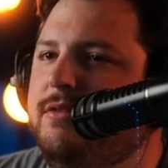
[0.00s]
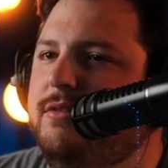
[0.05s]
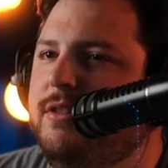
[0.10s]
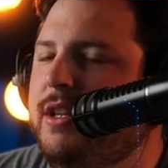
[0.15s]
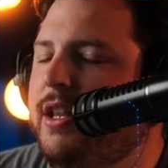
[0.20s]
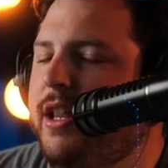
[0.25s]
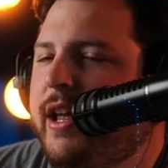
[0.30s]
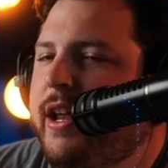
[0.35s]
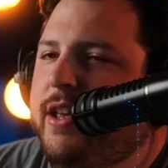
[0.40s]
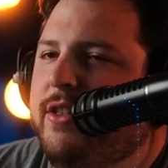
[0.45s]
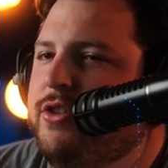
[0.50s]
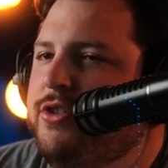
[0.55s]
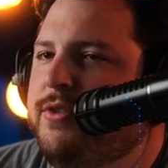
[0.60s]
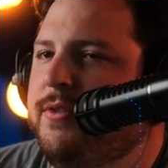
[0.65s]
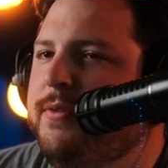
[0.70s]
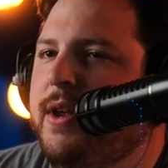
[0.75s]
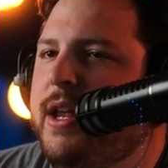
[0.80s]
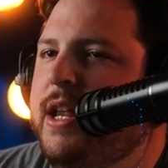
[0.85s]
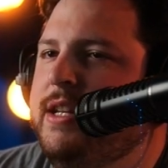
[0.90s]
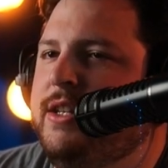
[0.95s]
Like
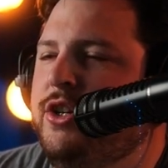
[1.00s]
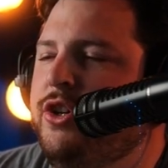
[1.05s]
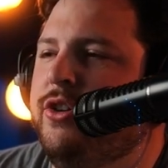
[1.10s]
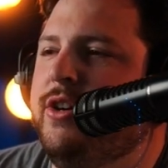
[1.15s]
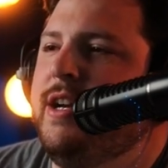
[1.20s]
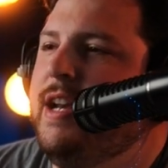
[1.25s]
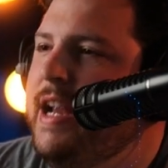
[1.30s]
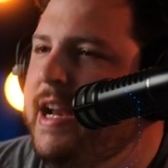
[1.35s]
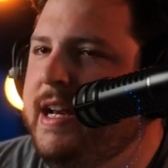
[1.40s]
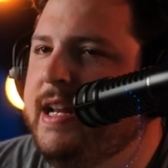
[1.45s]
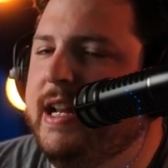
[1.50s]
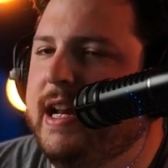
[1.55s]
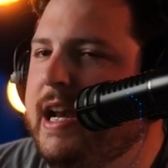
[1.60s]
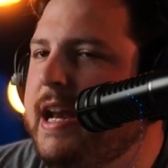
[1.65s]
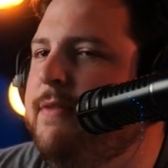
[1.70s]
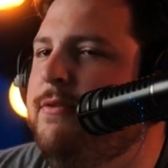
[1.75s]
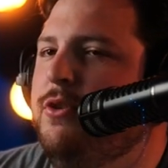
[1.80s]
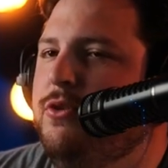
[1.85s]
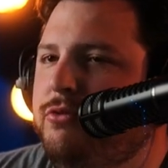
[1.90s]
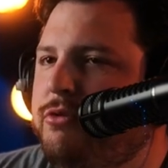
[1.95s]
you're an idiot
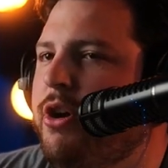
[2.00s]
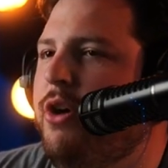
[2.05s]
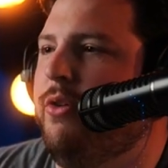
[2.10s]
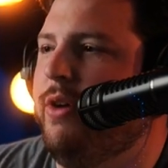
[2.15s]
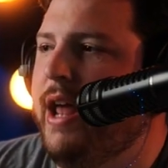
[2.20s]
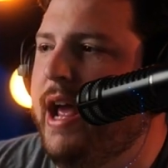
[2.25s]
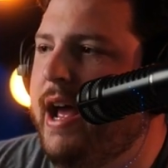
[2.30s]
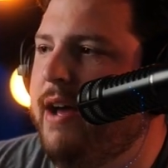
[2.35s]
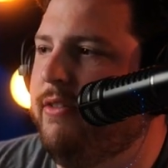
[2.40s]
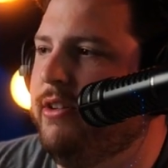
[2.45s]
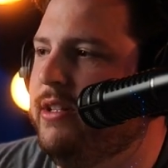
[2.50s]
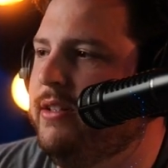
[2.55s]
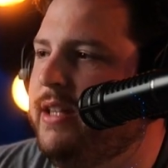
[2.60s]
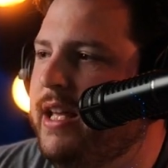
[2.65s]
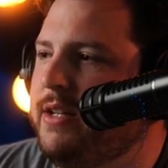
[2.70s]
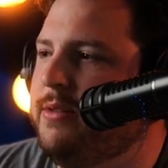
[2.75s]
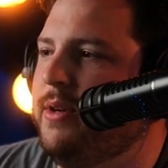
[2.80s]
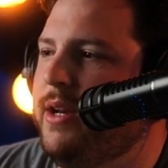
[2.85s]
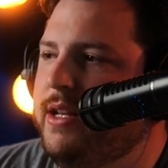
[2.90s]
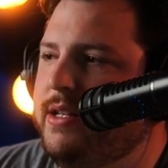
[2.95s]
if you don't have it.
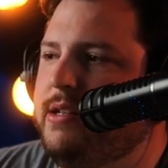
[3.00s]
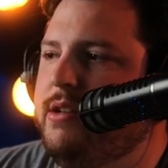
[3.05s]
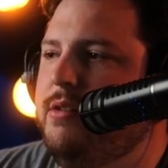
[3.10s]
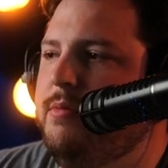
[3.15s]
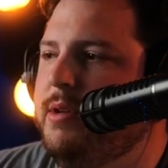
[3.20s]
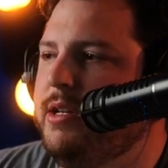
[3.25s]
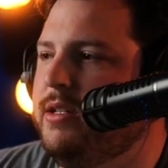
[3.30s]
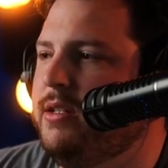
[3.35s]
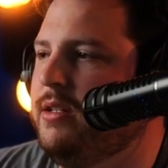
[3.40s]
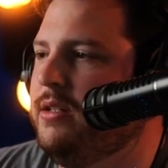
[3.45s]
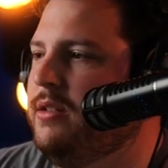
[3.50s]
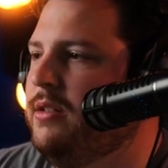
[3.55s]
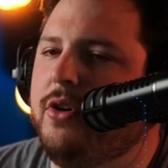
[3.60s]
That's what S tier means.